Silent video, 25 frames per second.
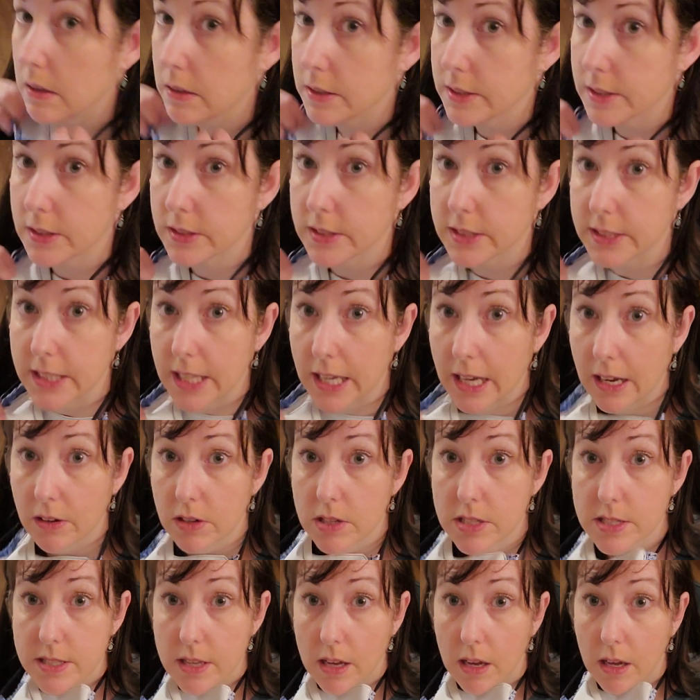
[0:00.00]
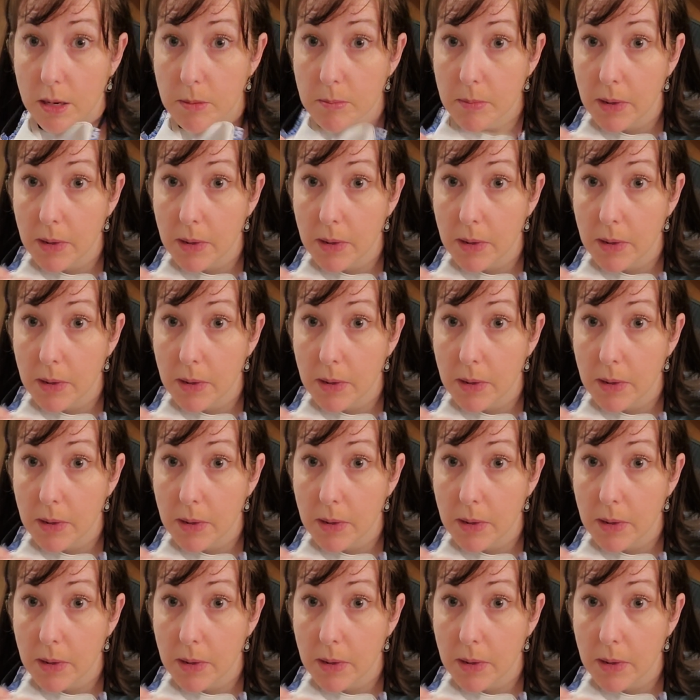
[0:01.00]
Let's see how it's on